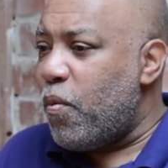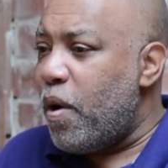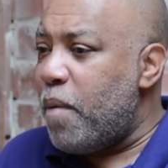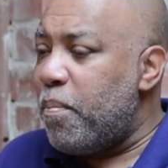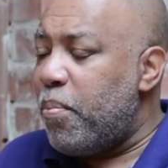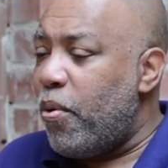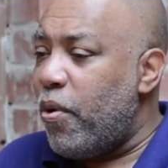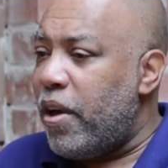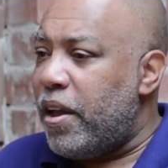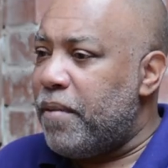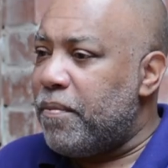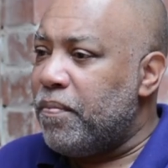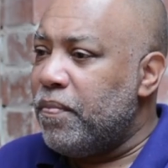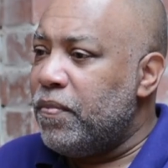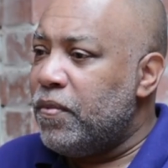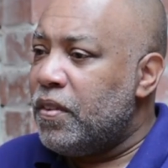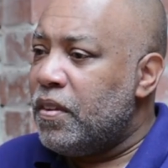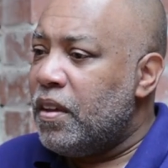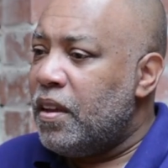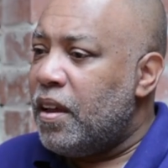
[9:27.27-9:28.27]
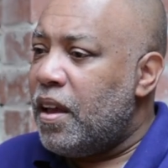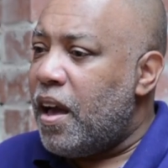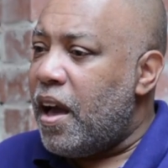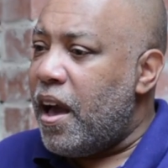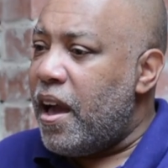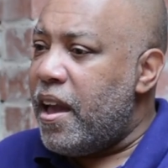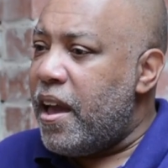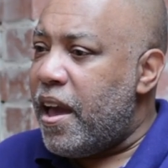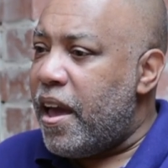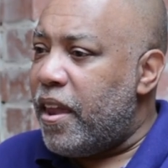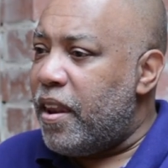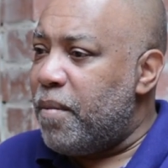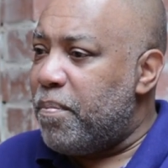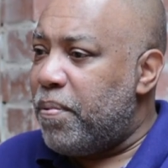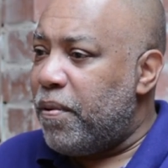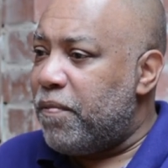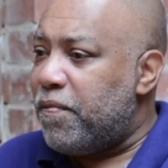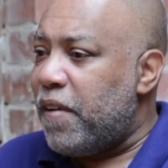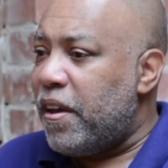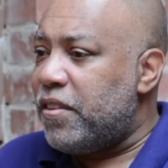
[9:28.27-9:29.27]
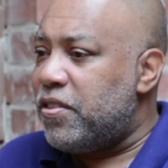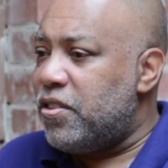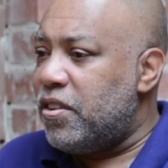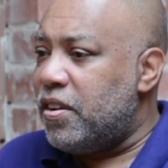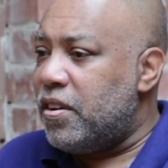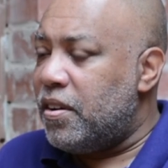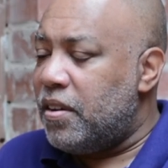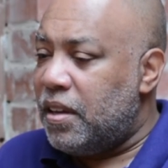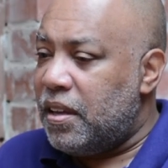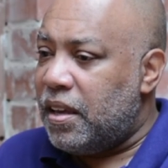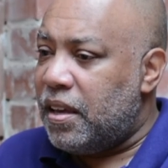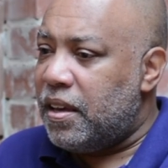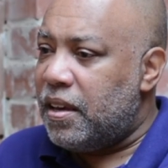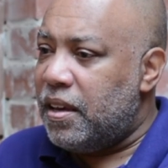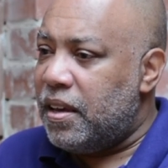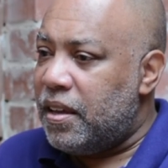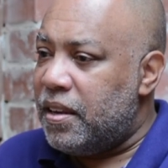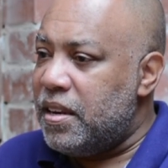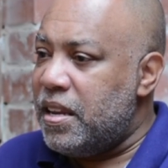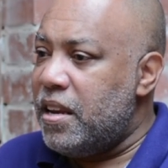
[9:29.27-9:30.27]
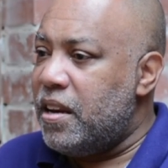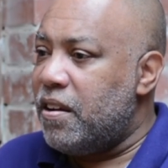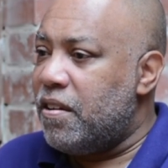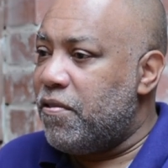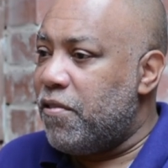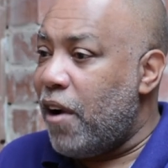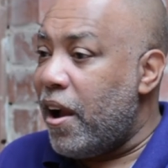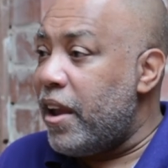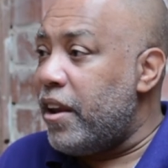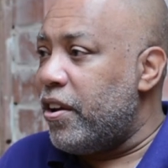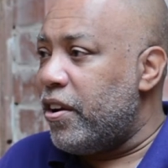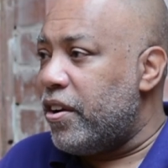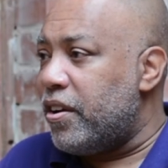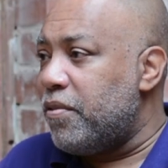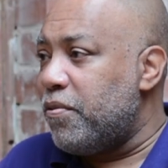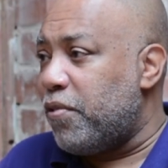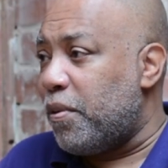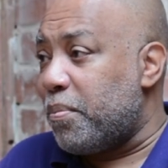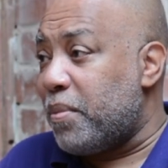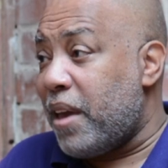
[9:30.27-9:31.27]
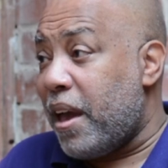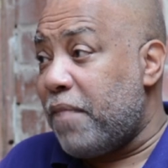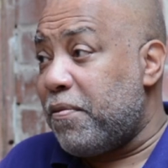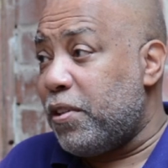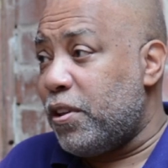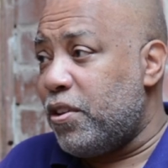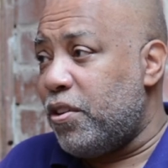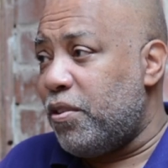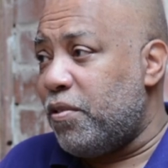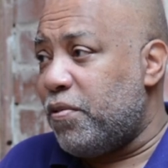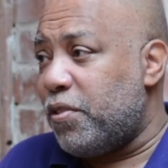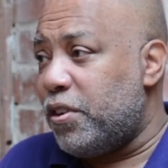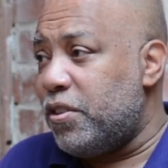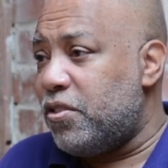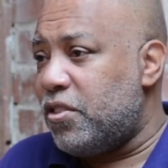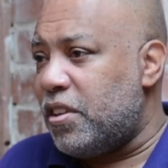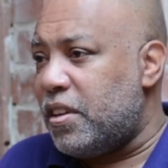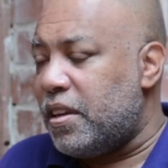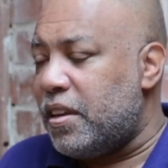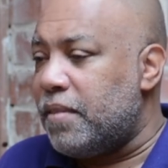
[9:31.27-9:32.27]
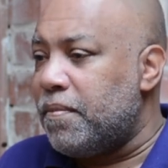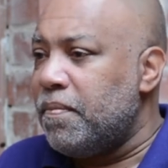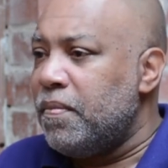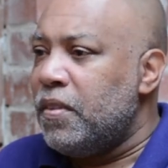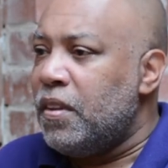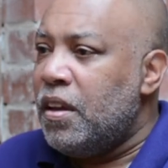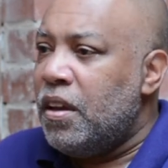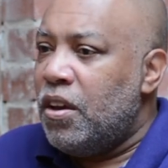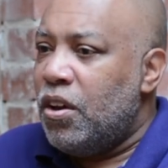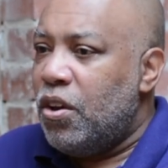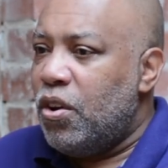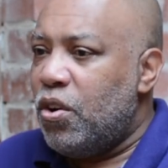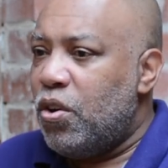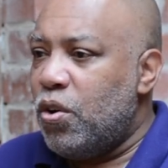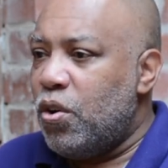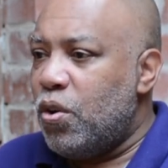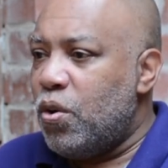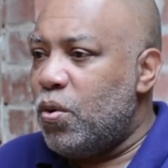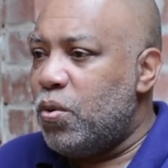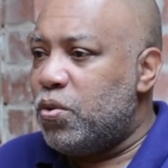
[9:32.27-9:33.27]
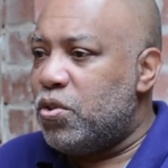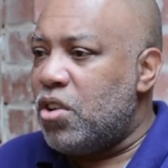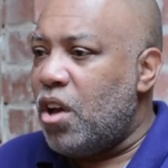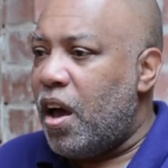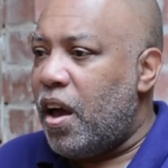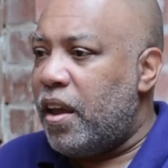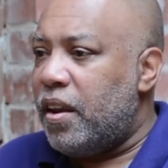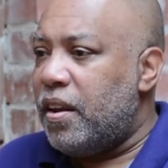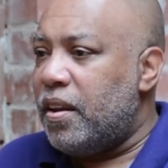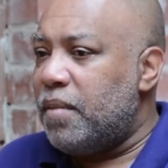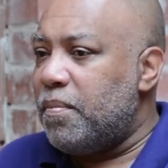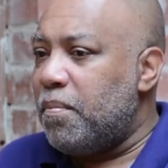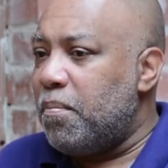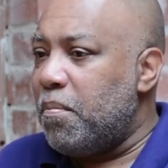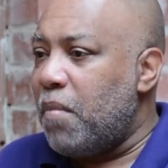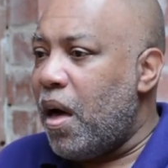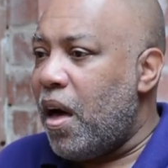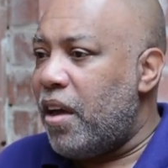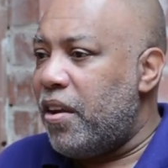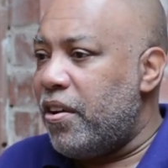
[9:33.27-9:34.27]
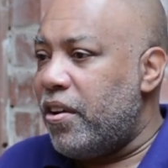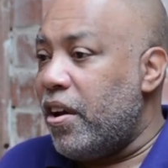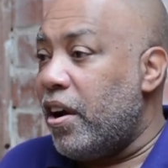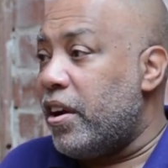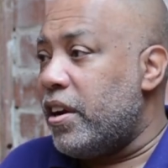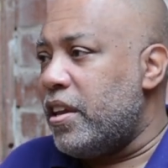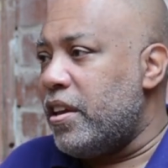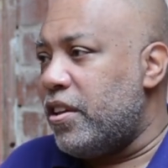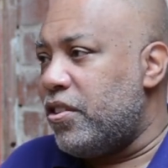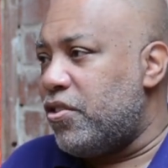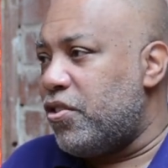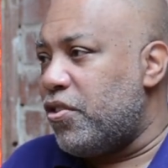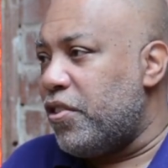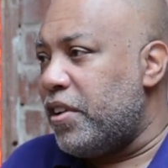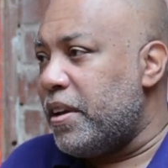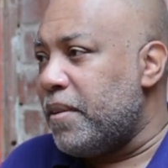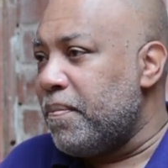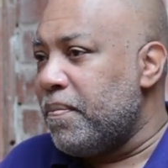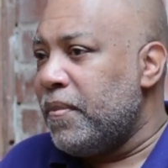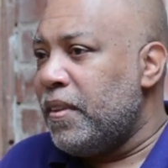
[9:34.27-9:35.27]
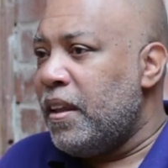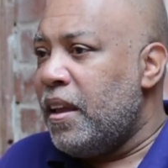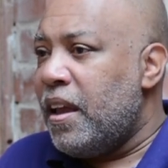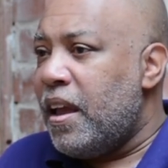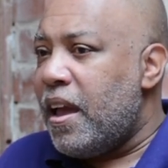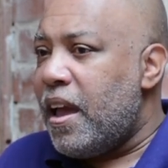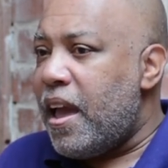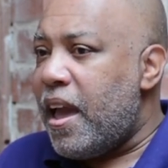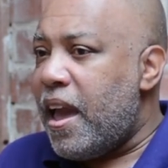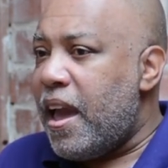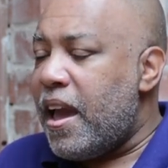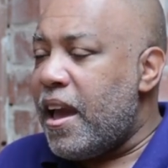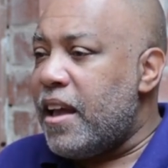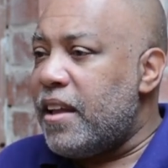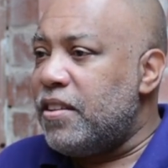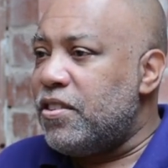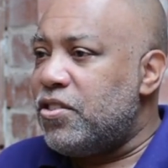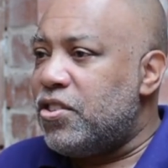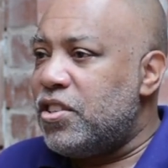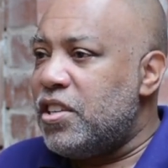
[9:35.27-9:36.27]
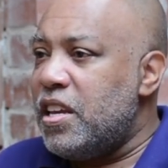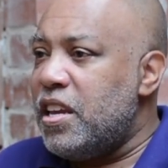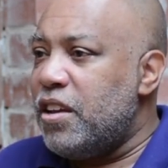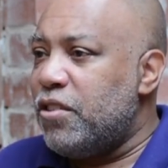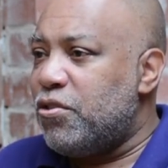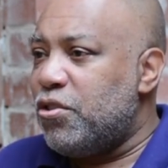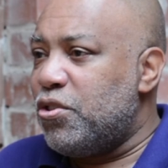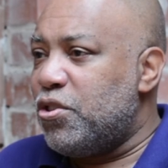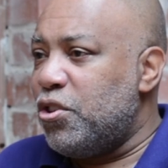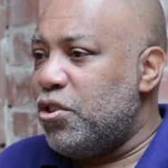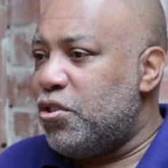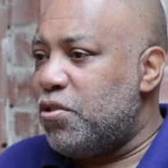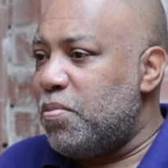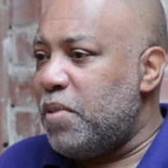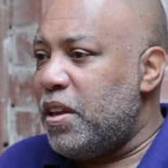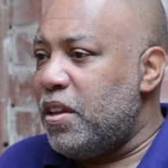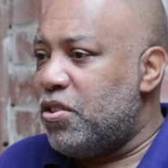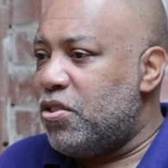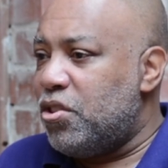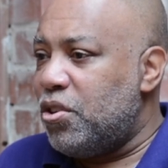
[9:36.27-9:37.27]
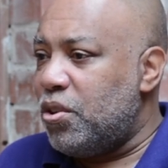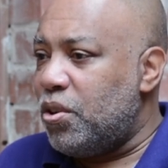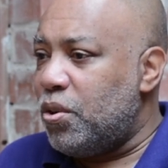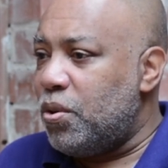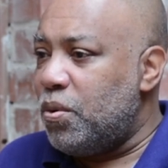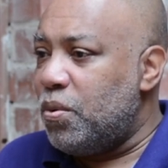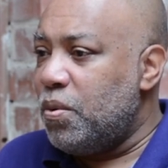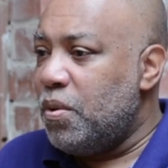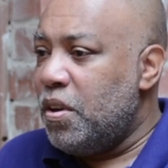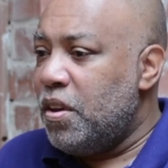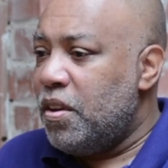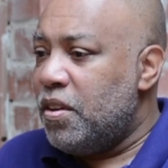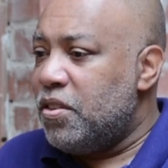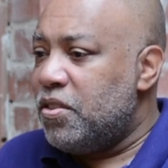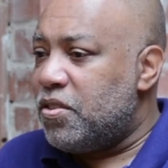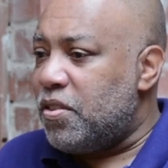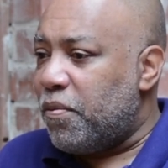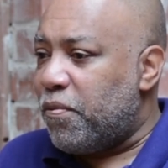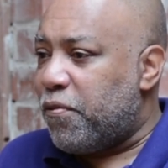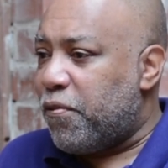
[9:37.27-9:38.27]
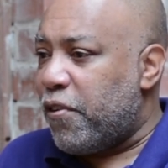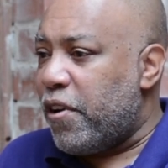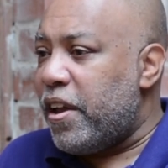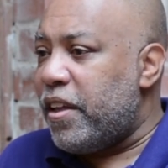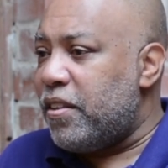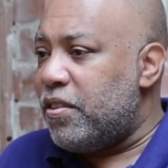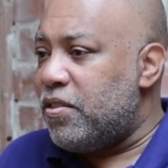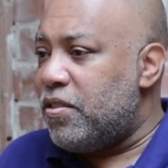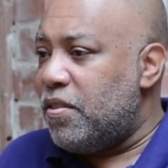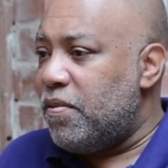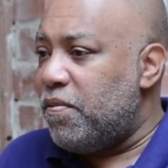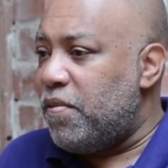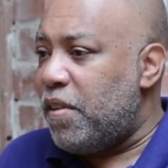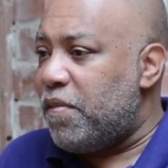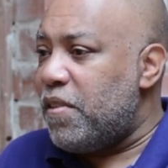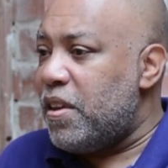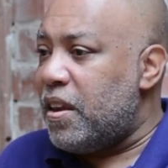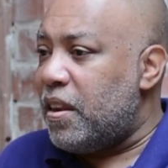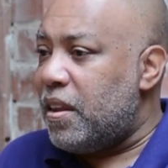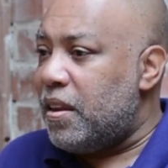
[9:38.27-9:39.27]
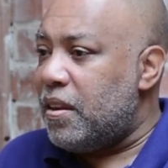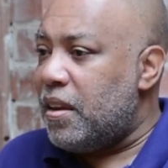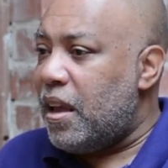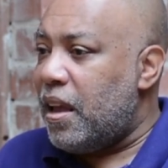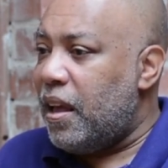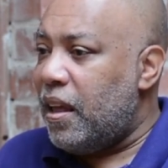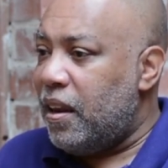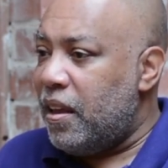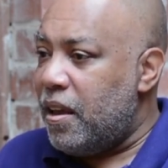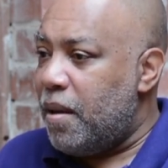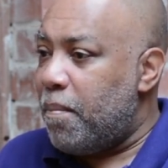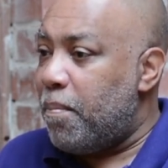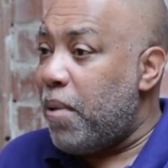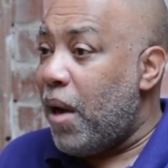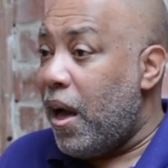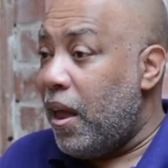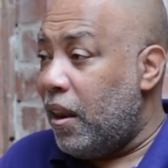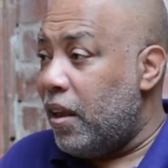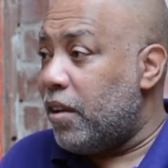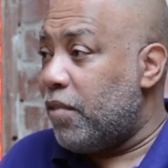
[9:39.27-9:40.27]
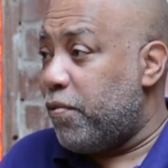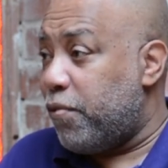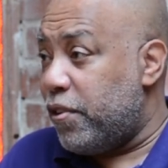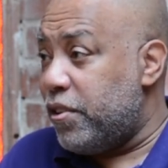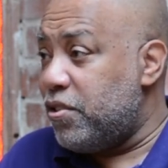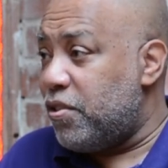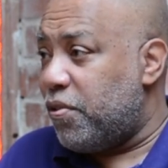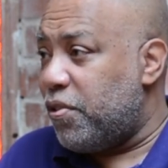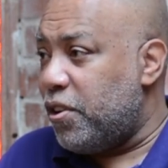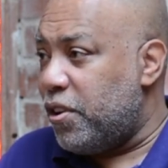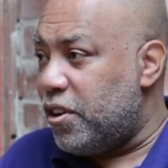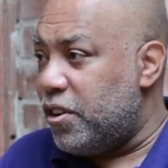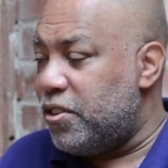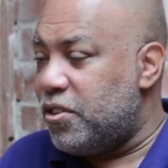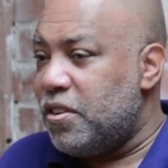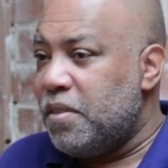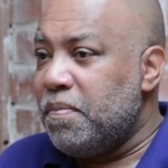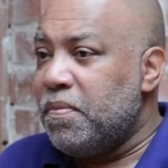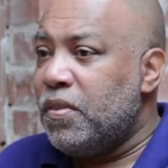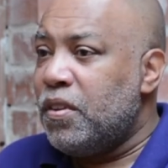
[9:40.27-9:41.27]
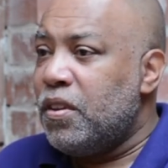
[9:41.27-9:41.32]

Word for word: one point, I had a professor, Anita Reiner from Catholic University, who taught modern art history. And she introduced me to some friends, Vivian and Elliot Pollock, friends of hers,